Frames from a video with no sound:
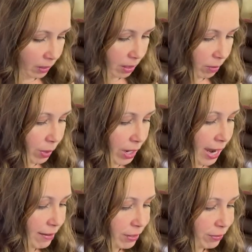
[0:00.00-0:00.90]
We
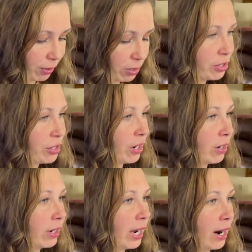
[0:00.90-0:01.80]
have to first
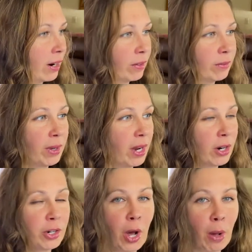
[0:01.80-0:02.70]
turn our
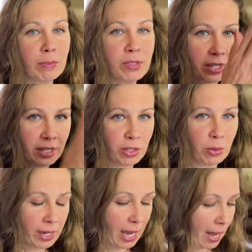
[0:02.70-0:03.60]
nums into
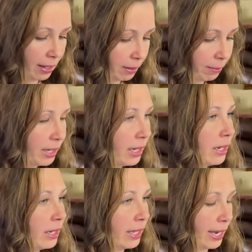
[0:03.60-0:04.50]
a column
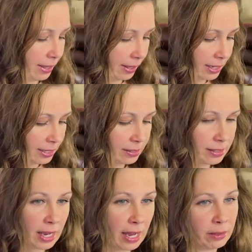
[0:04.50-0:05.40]
like
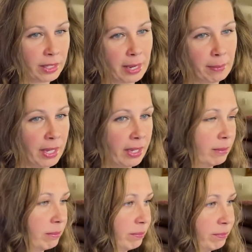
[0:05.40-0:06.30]
this. I'll name
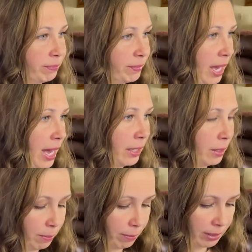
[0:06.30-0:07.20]
it
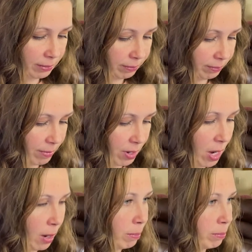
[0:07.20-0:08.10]
column
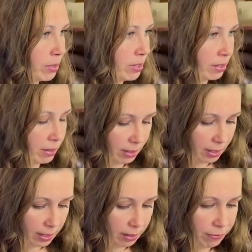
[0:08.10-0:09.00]
nums,
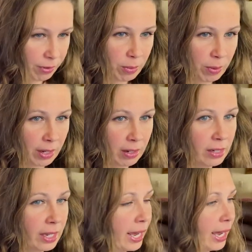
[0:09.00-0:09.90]
if you
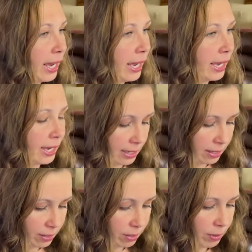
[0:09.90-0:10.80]
will.
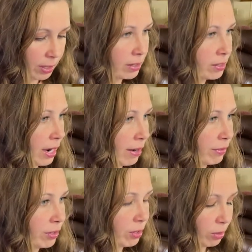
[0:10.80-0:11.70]
And we just have
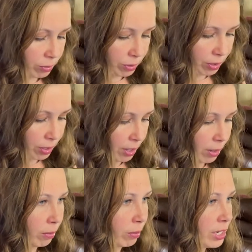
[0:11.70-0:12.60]
to use
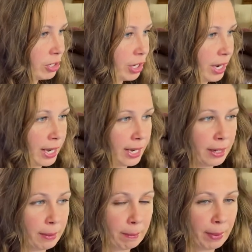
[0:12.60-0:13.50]
the reshape,